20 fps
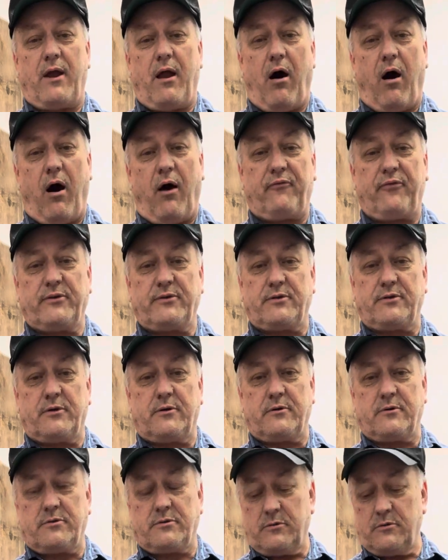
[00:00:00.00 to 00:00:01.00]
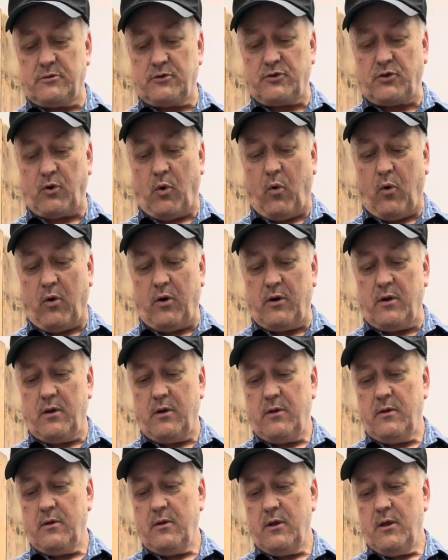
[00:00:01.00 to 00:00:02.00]
officer's
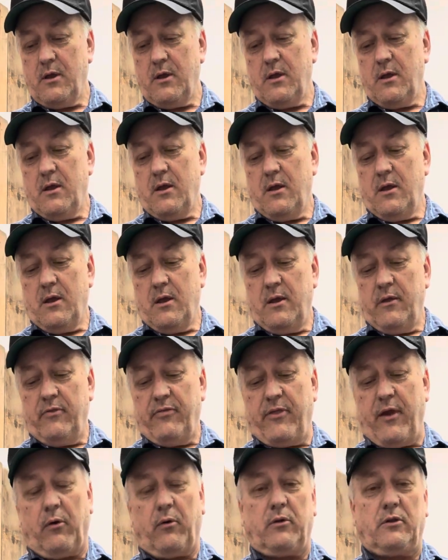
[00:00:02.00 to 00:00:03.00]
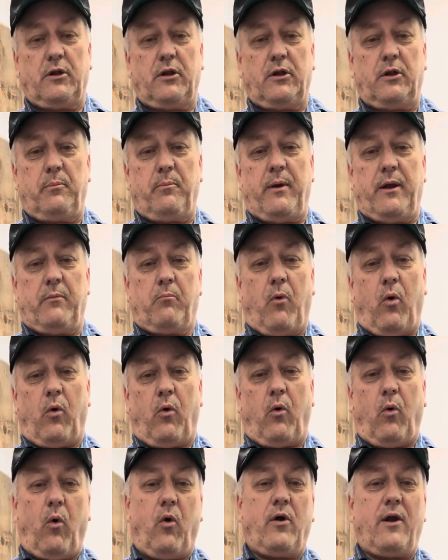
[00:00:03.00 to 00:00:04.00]
sword. They're a little bit
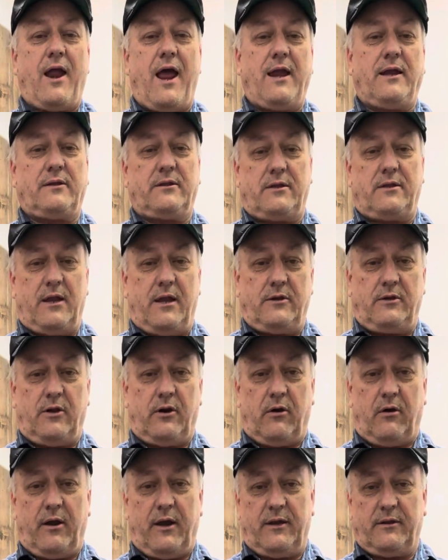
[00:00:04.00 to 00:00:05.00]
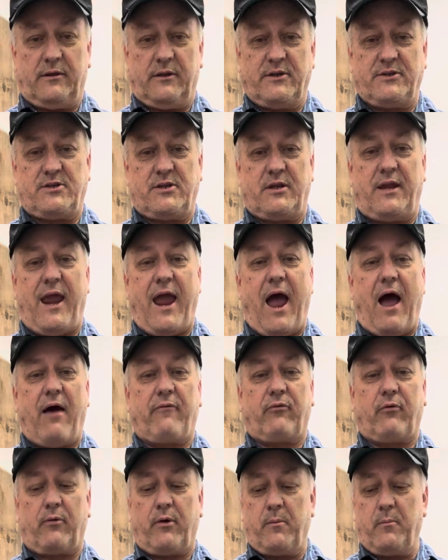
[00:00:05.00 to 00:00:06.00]
more ornate than your enlisted
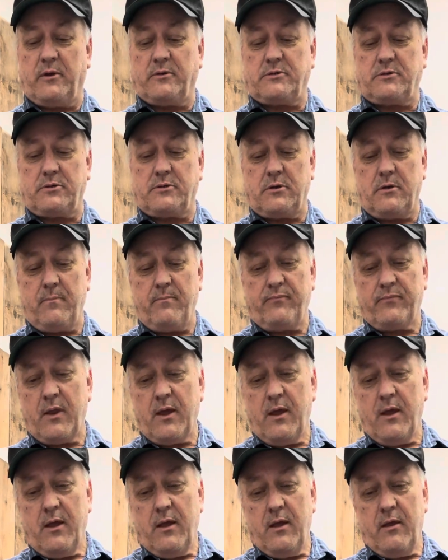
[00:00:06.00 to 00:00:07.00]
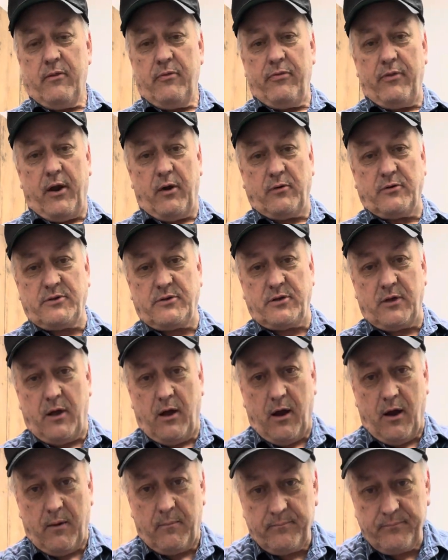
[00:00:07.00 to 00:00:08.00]
cavalrymen's. There's
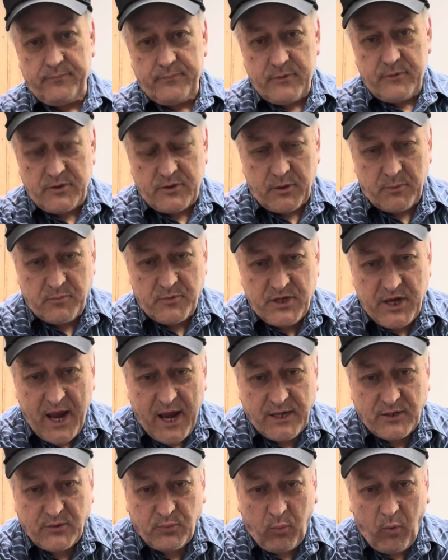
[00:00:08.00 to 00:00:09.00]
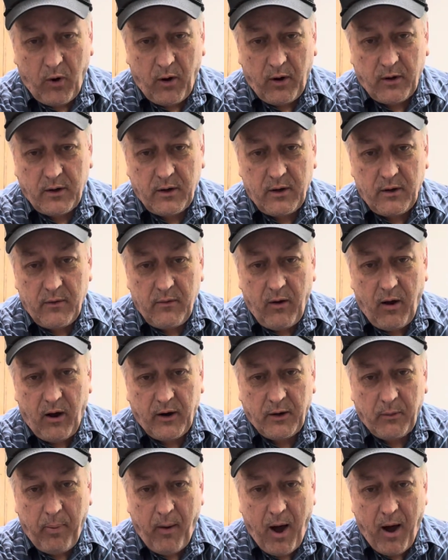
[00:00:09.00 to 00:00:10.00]
some chase work on
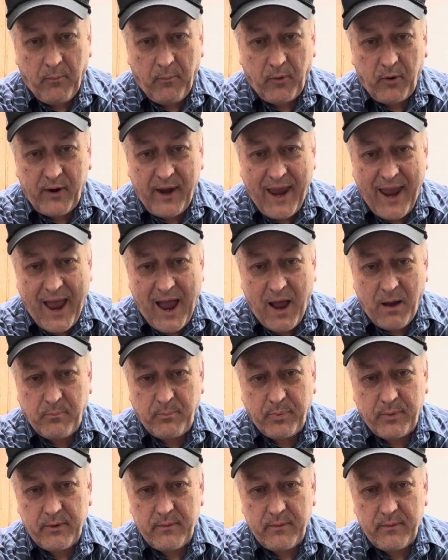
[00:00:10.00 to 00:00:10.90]
the pommel cap,